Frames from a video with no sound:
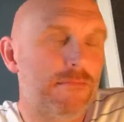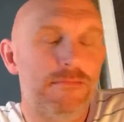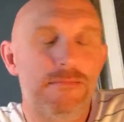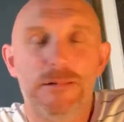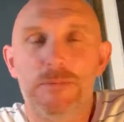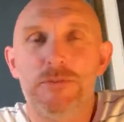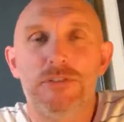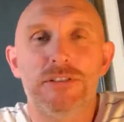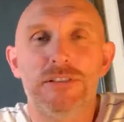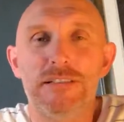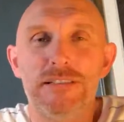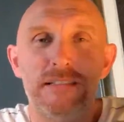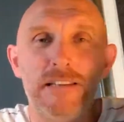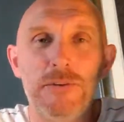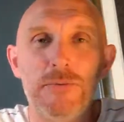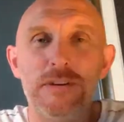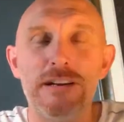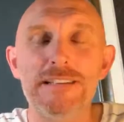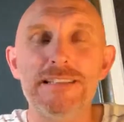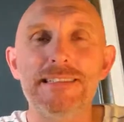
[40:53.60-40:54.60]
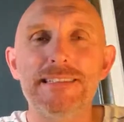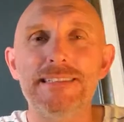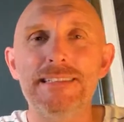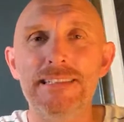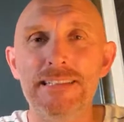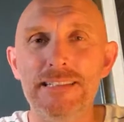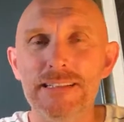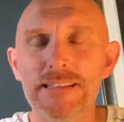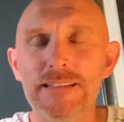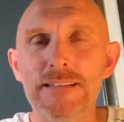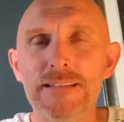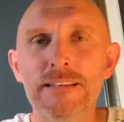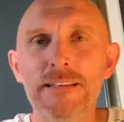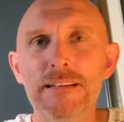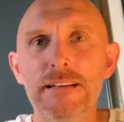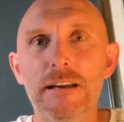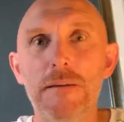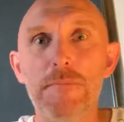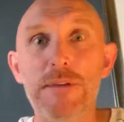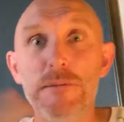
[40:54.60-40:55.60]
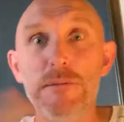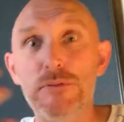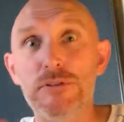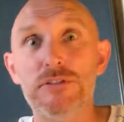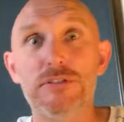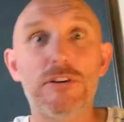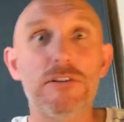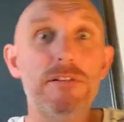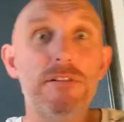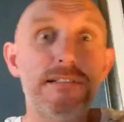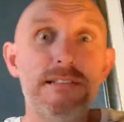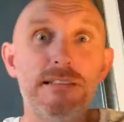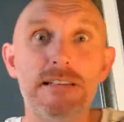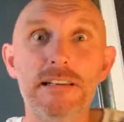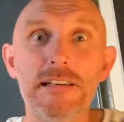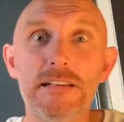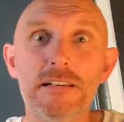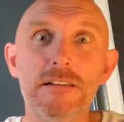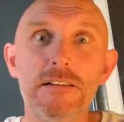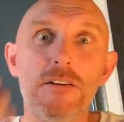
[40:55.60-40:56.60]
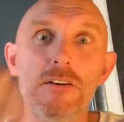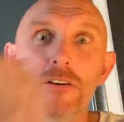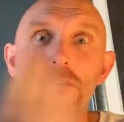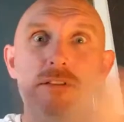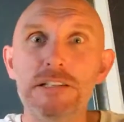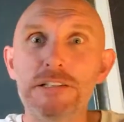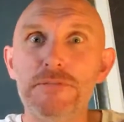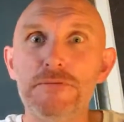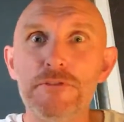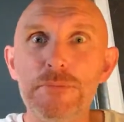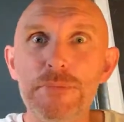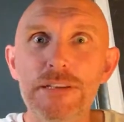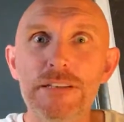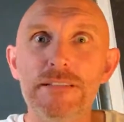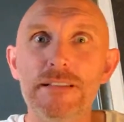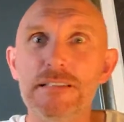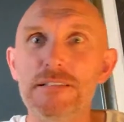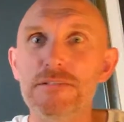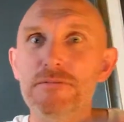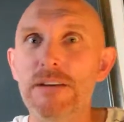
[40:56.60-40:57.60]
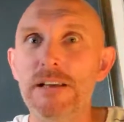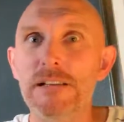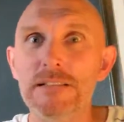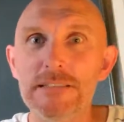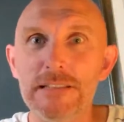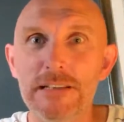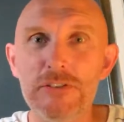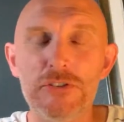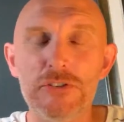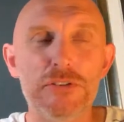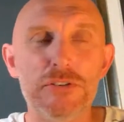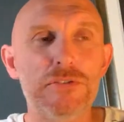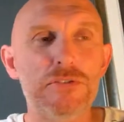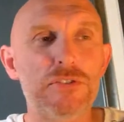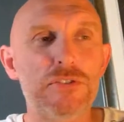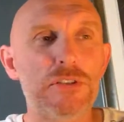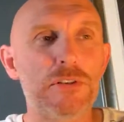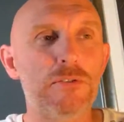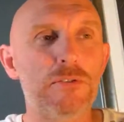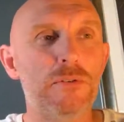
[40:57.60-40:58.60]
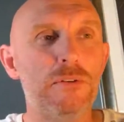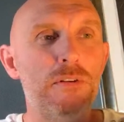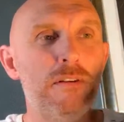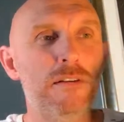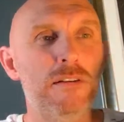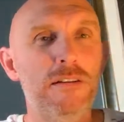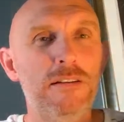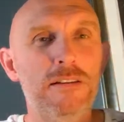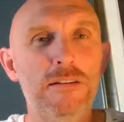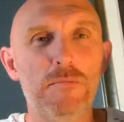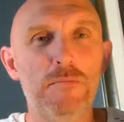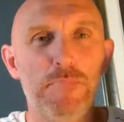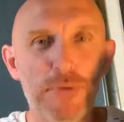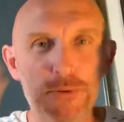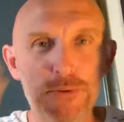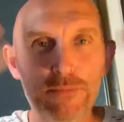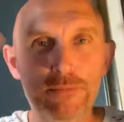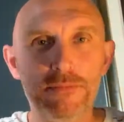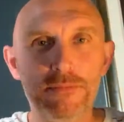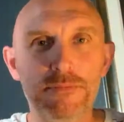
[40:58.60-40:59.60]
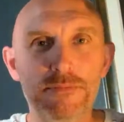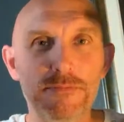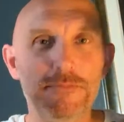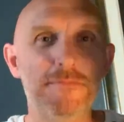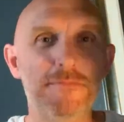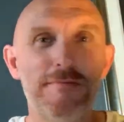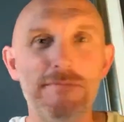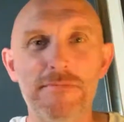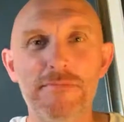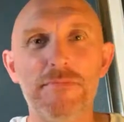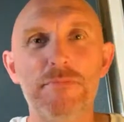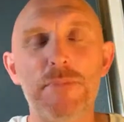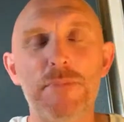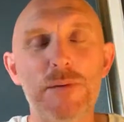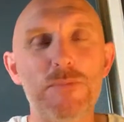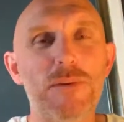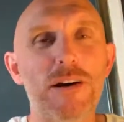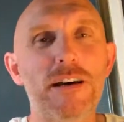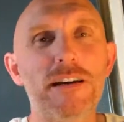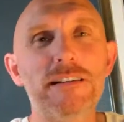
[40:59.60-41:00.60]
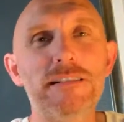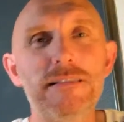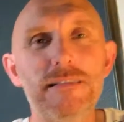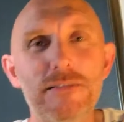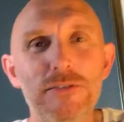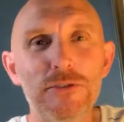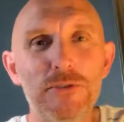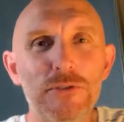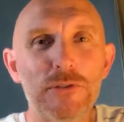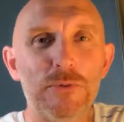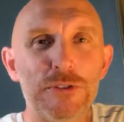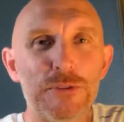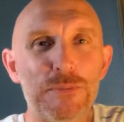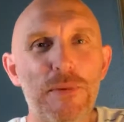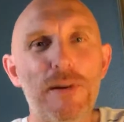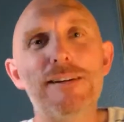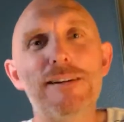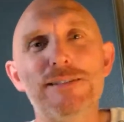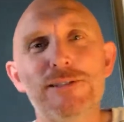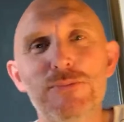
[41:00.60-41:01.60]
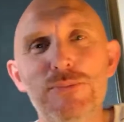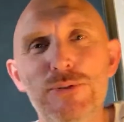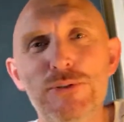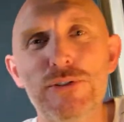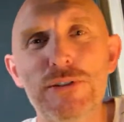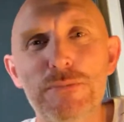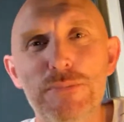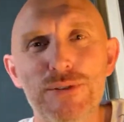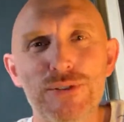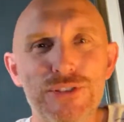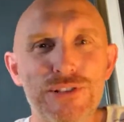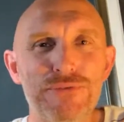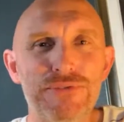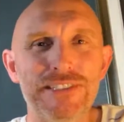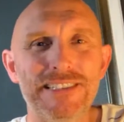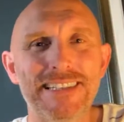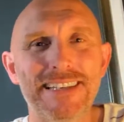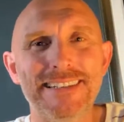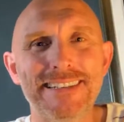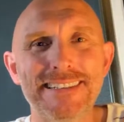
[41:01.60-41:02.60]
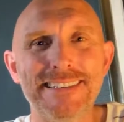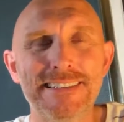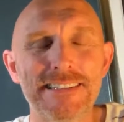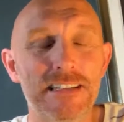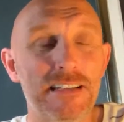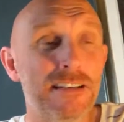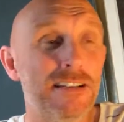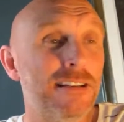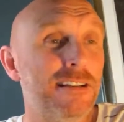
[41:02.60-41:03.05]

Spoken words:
I see. And people started saying, oh, that's for me. That's a validation. So, boom, my mind knew it was possible. The belief set in.